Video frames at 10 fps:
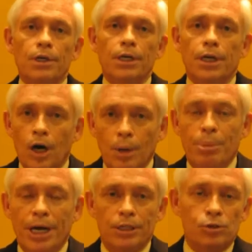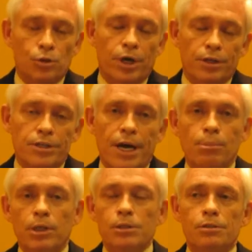iPads or other
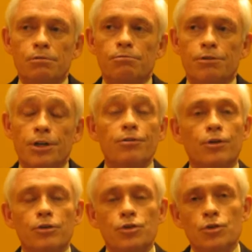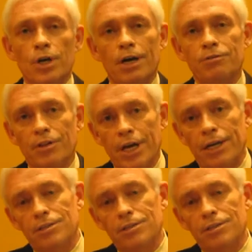tablets very, very soon after that.